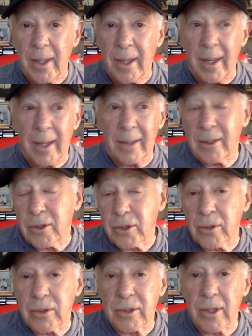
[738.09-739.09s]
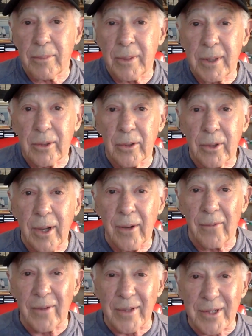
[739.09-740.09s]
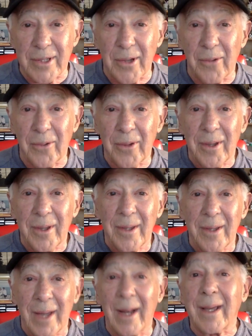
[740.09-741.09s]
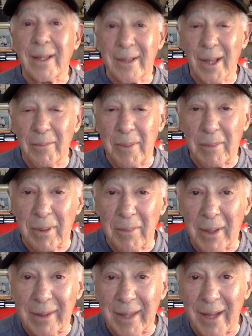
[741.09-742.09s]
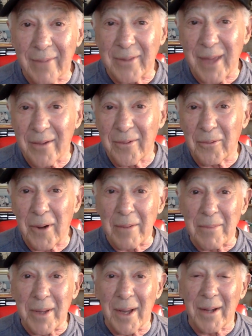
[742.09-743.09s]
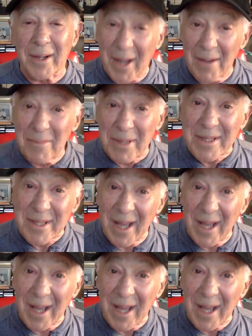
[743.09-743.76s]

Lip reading: And the insurance company took care of us. So, and I can tell people about that if they ever write me on a comment.